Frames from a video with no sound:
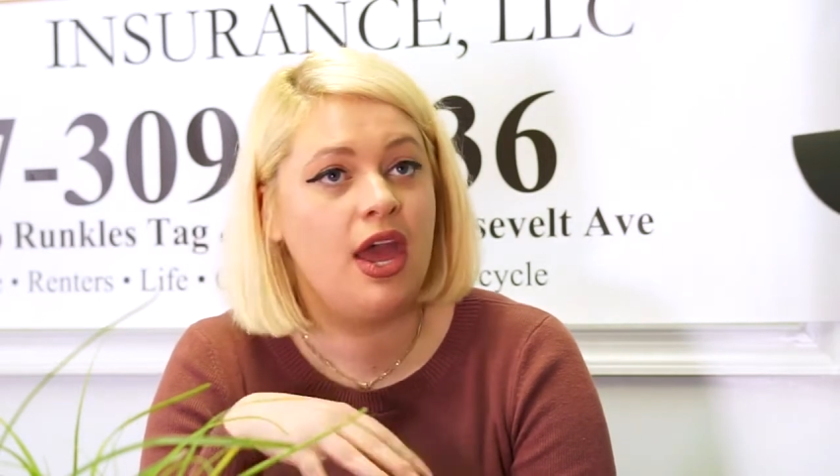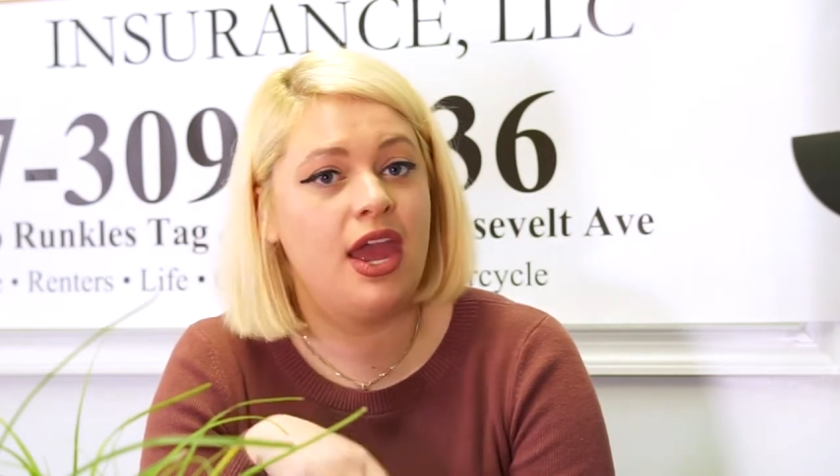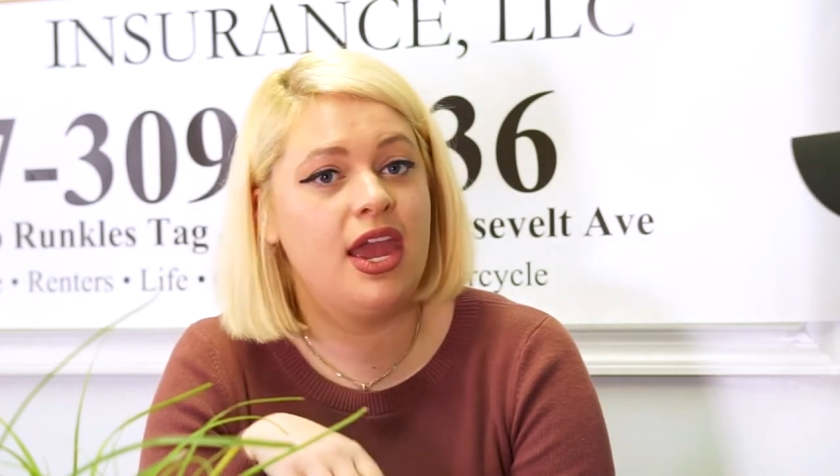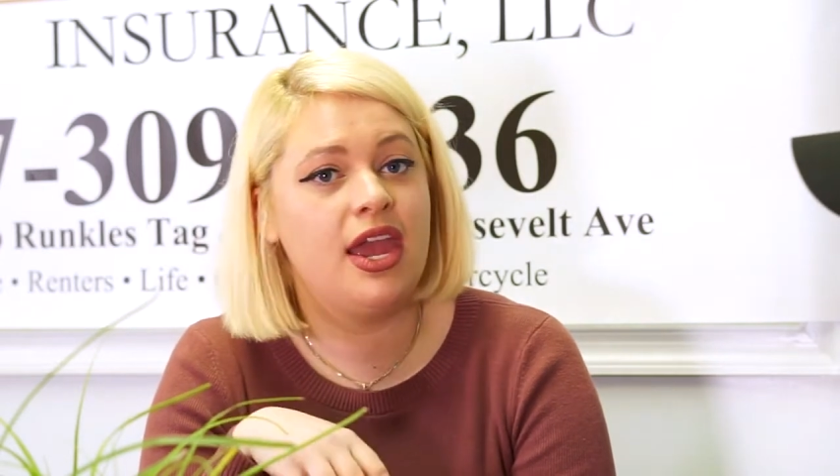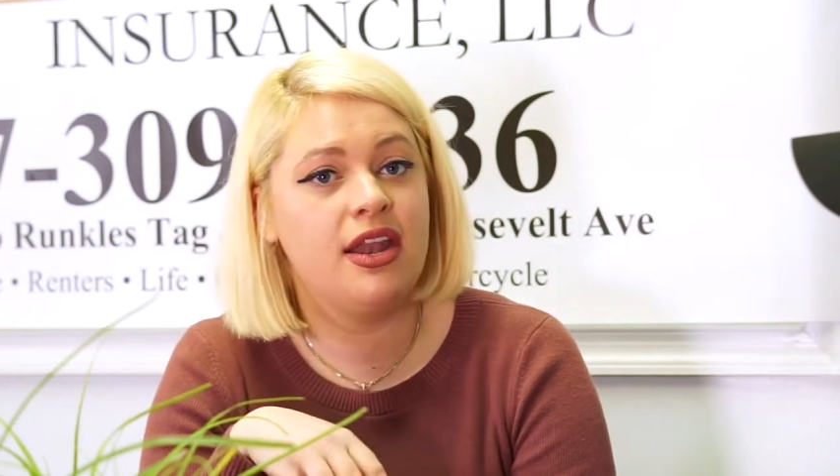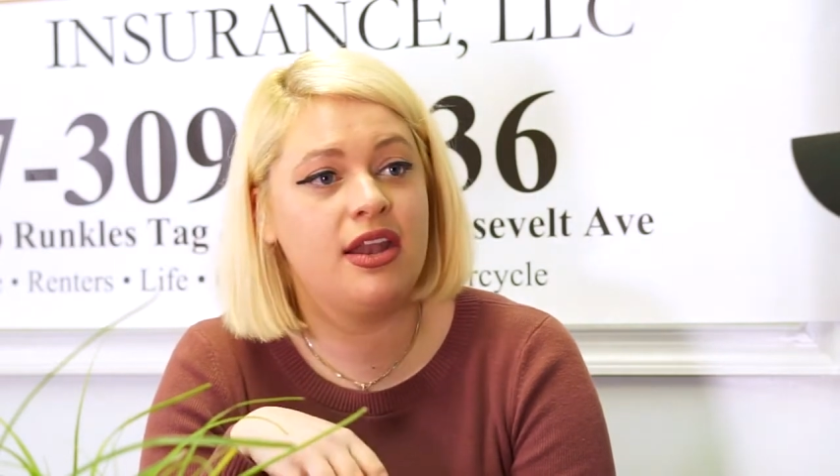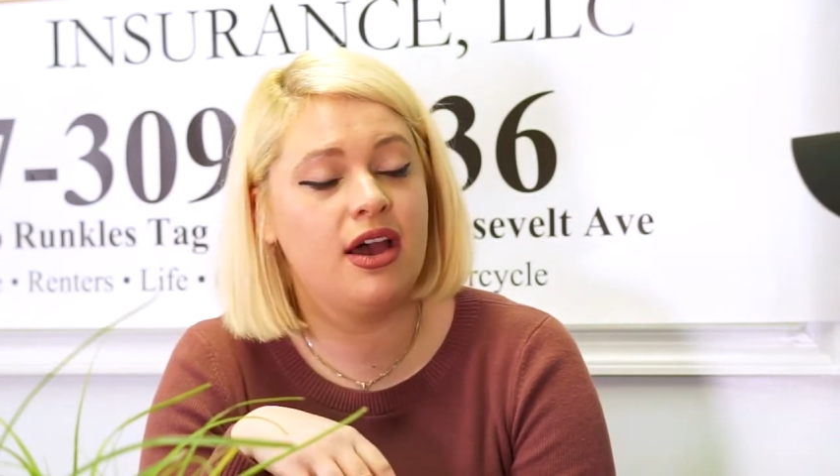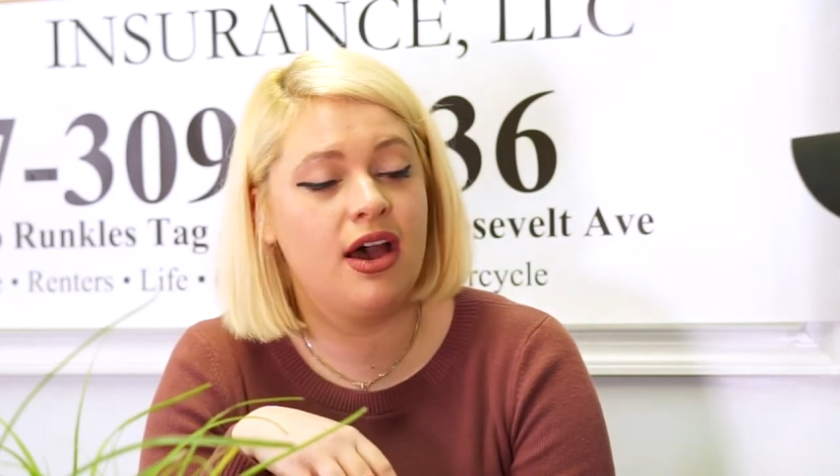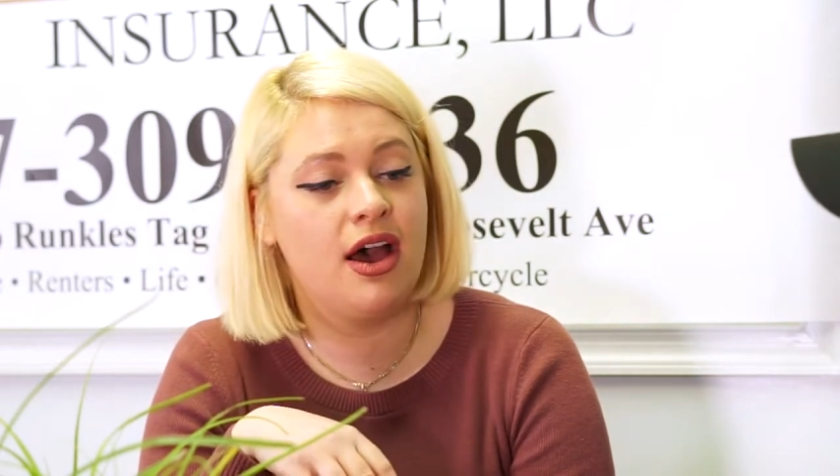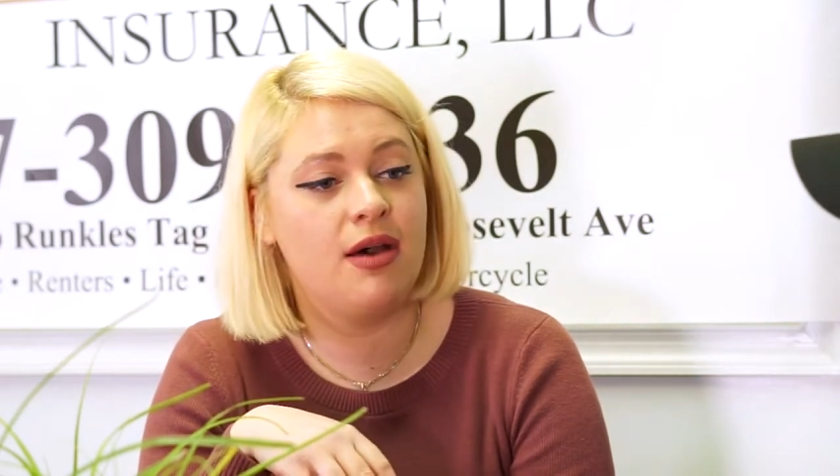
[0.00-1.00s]
And
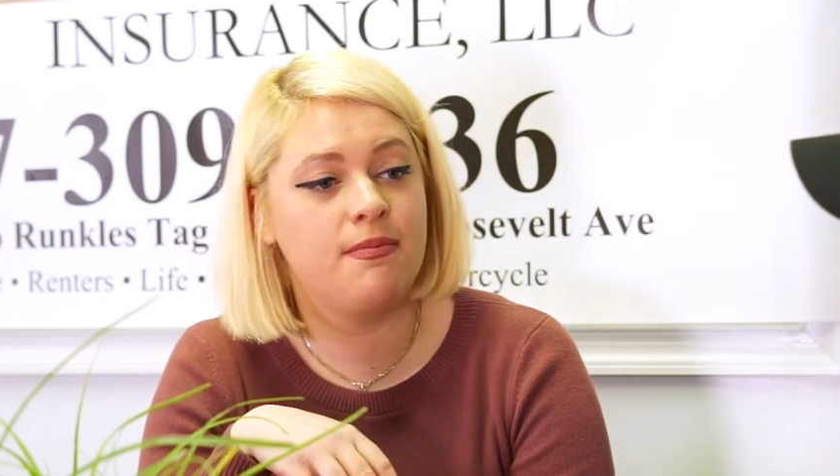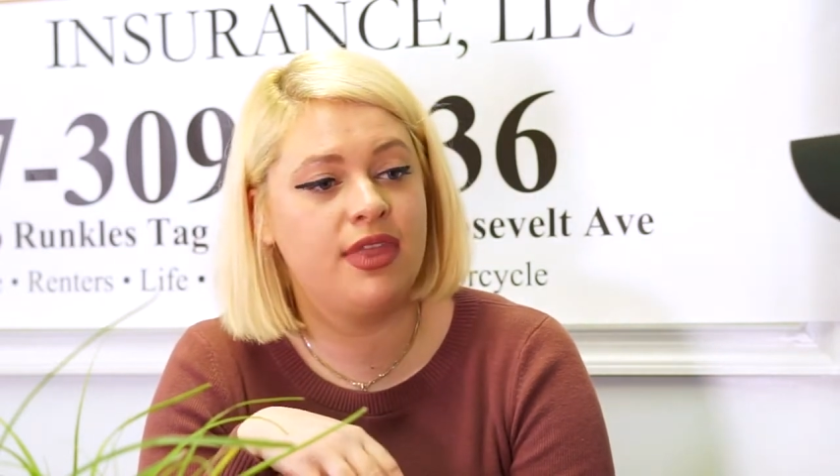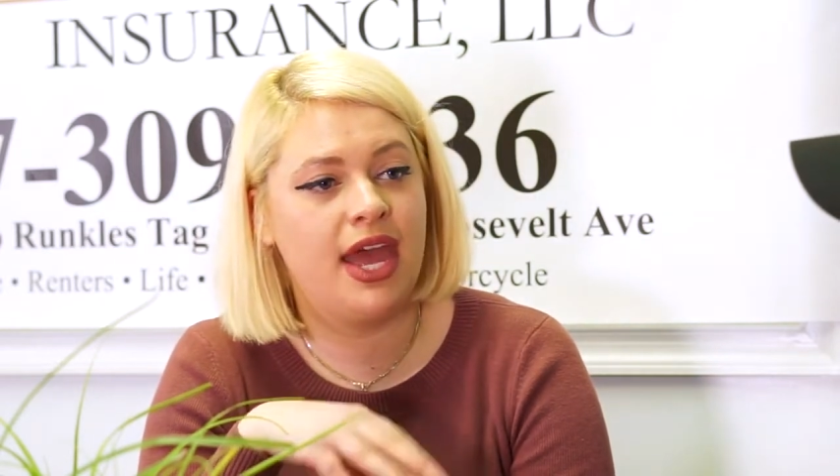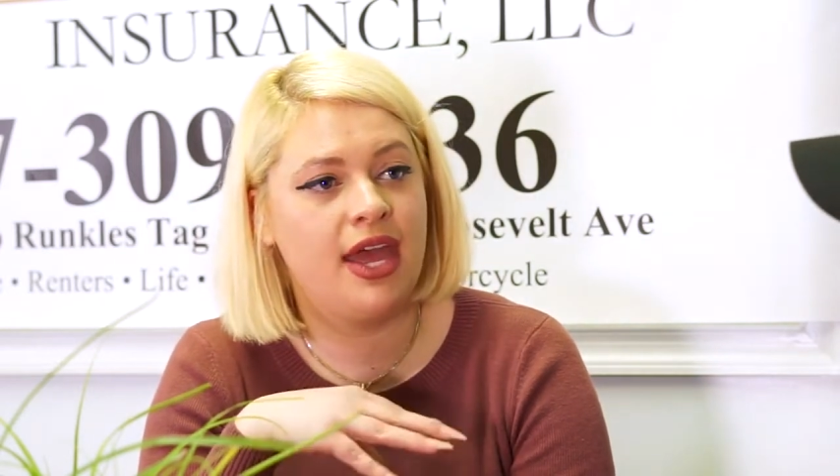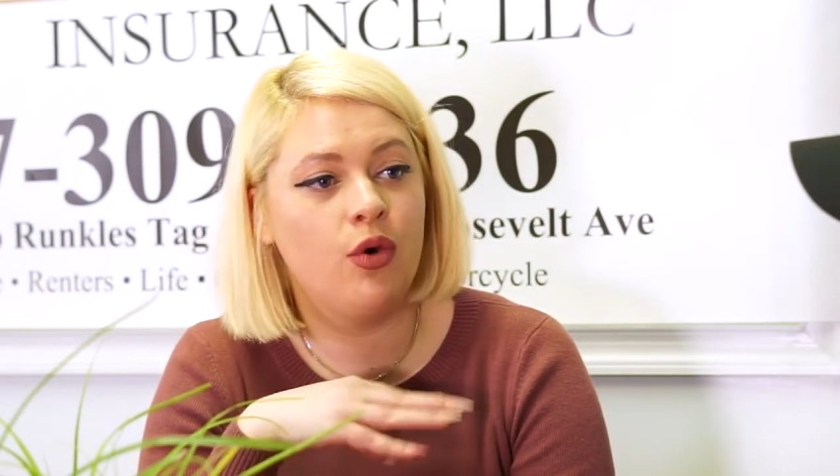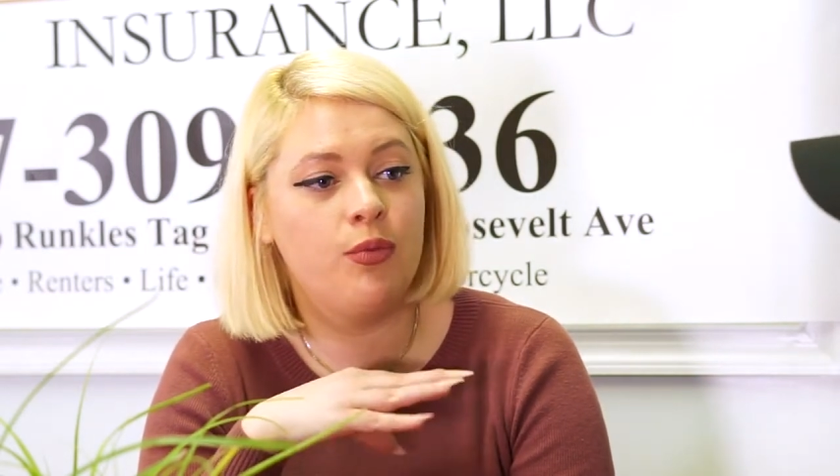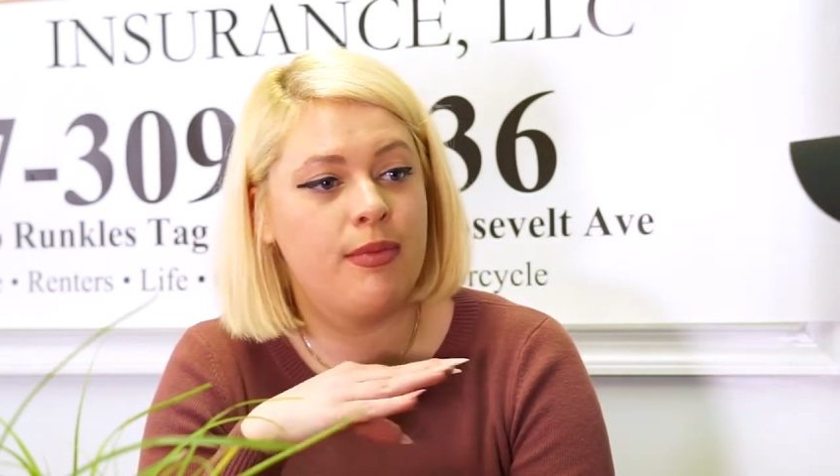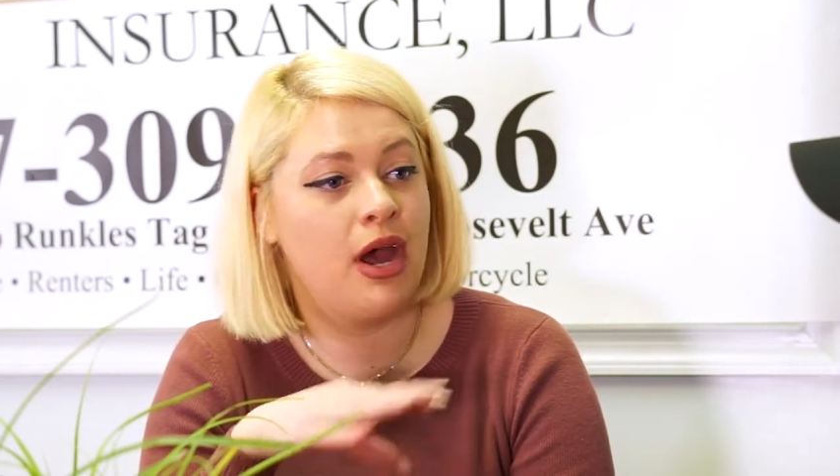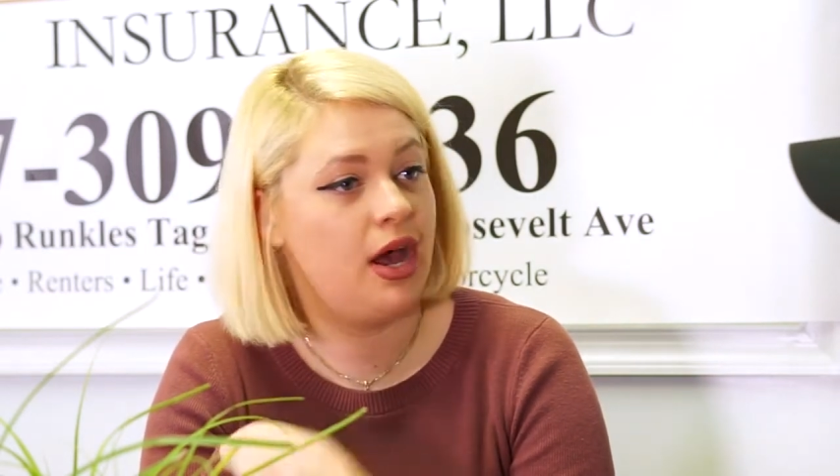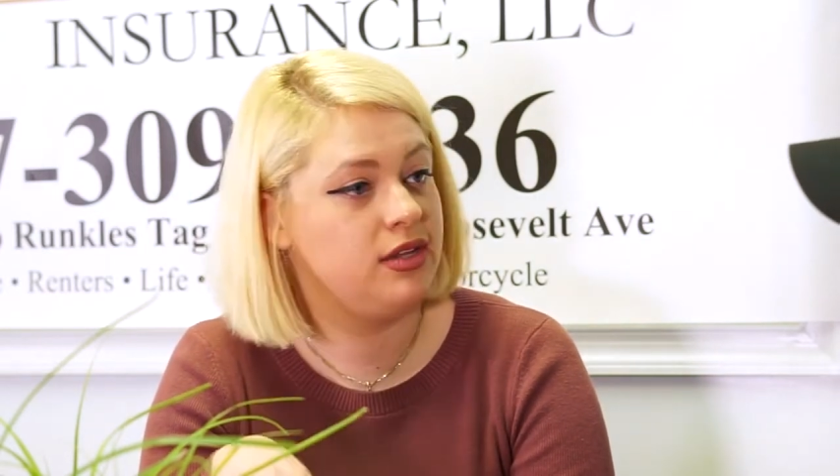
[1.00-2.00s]
that opened
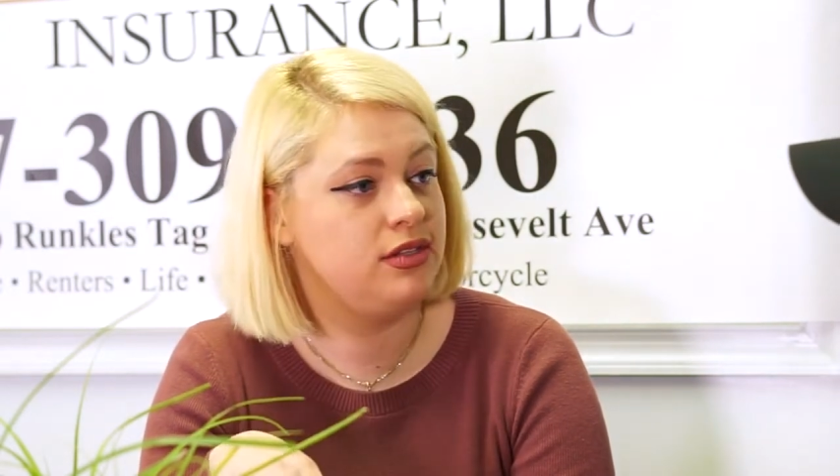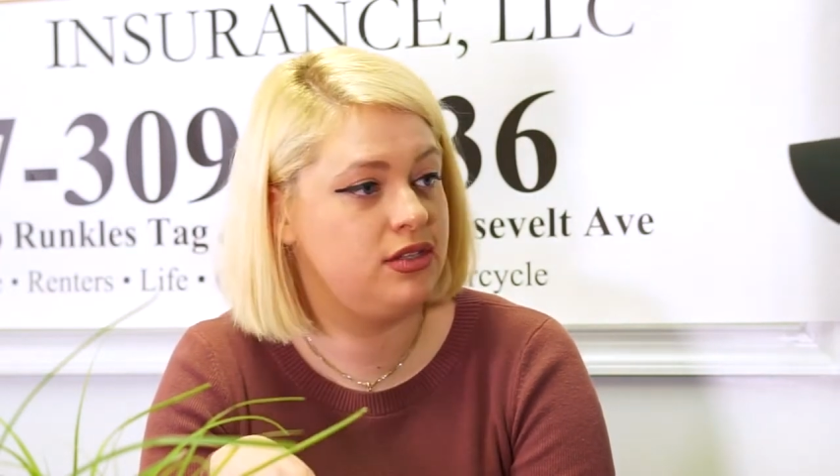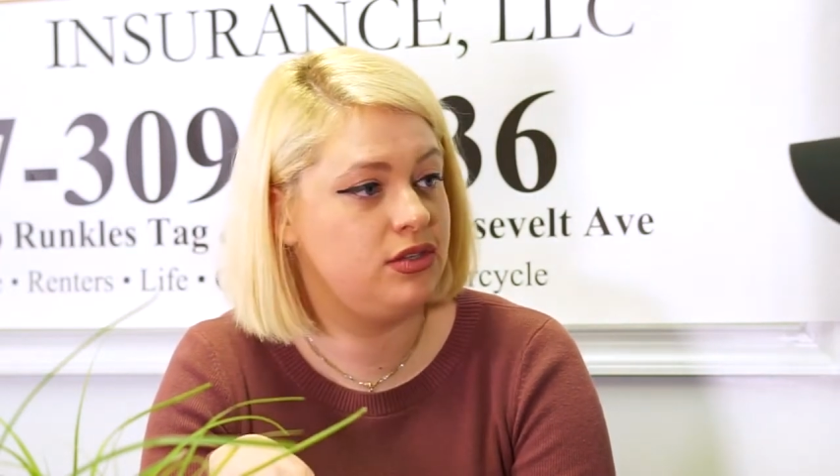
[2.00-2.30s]
my eyes